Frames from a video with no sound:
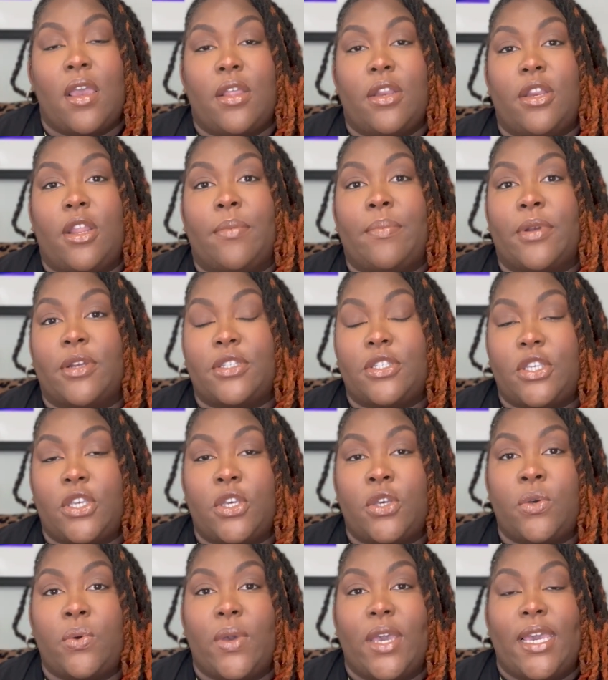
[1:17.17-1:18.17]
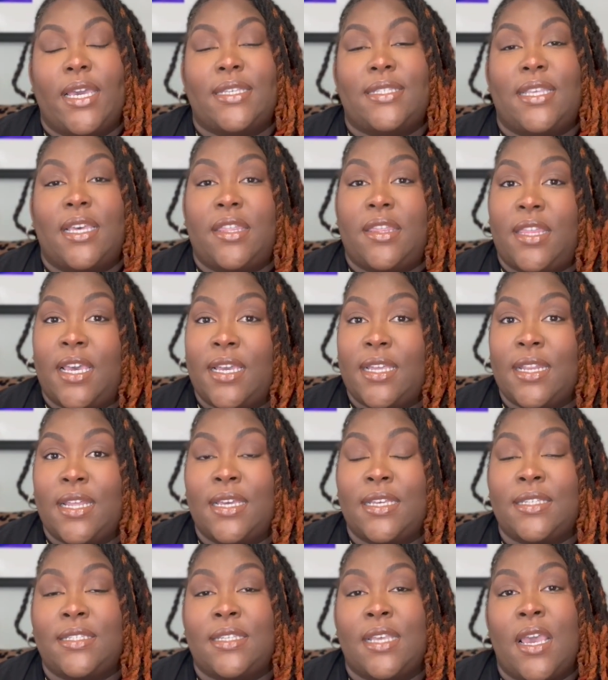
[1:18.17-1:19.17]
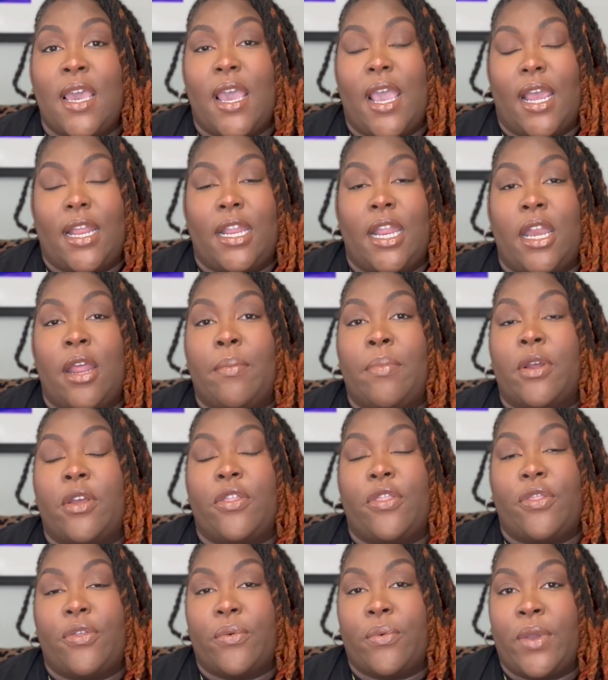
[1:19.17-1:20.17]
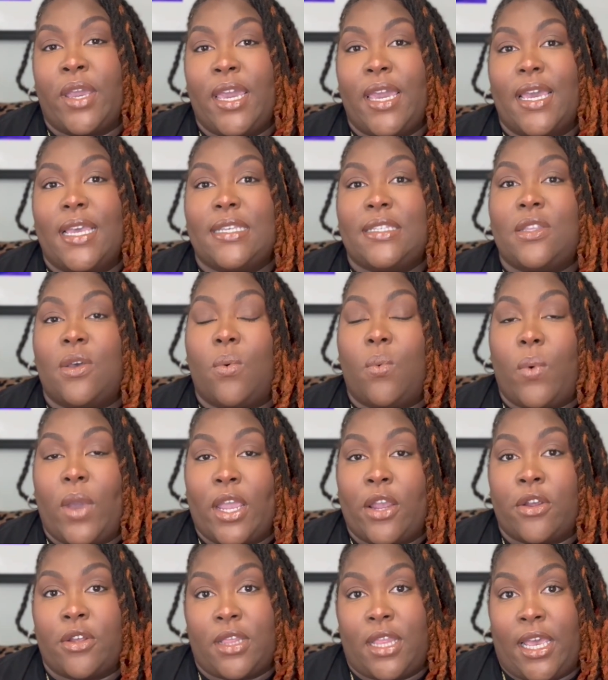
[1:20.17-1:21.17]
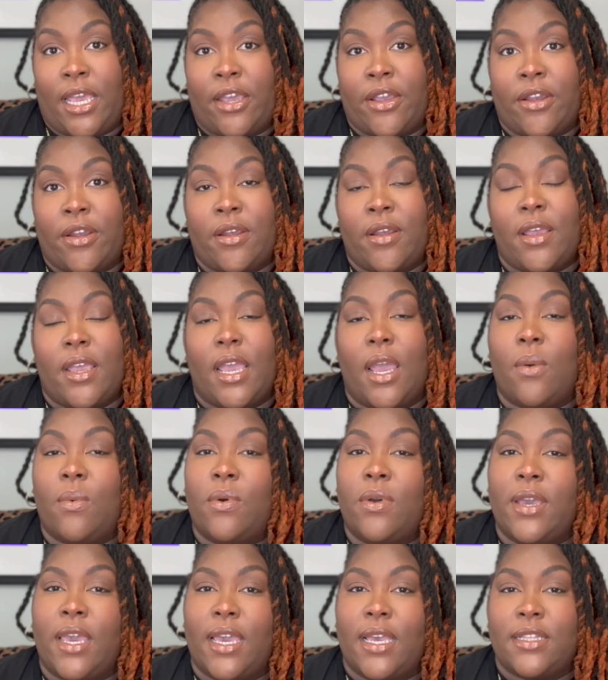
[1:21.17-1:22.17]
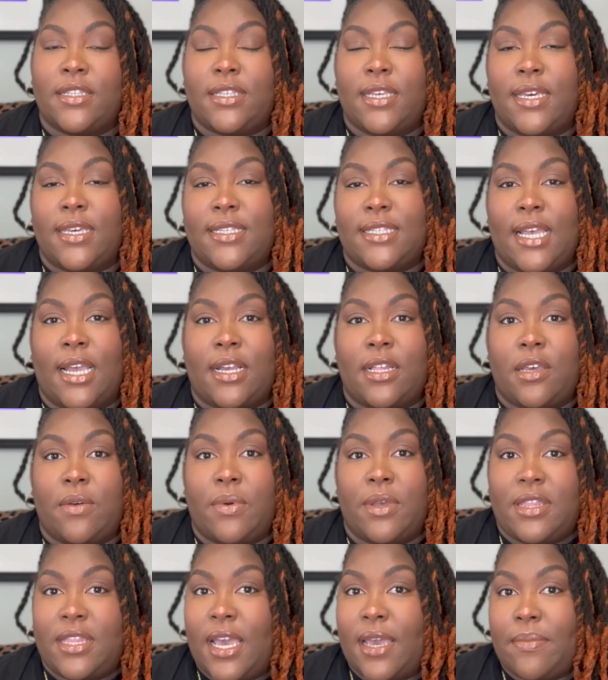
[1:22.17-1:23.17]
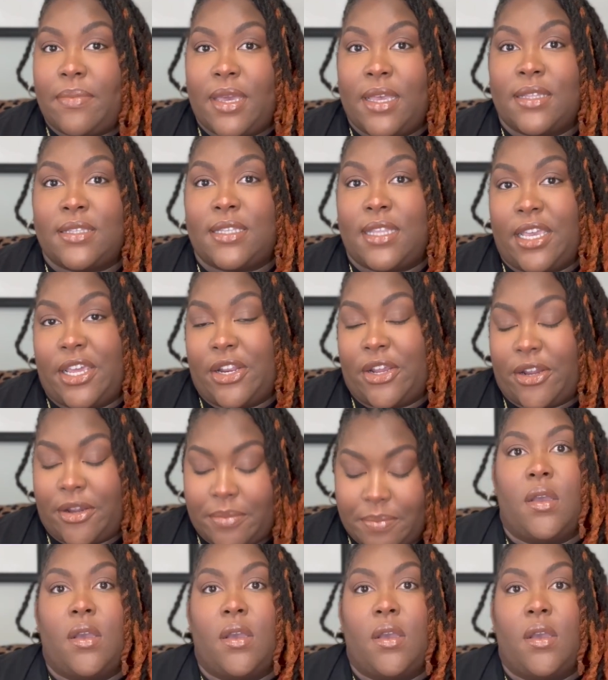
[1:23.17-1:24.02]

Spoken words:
Number 2 is the thickness, and then number 3 is the wear layer. And we'll get into exactly what that means later.